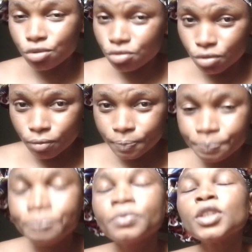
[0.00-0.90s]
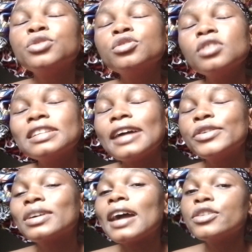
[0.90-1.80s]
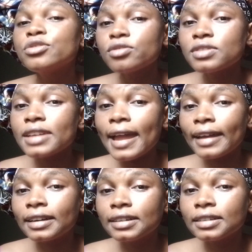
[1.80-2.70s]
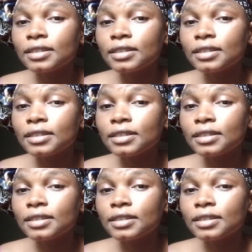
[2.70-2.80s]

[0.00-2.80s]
Do you know that you can use egg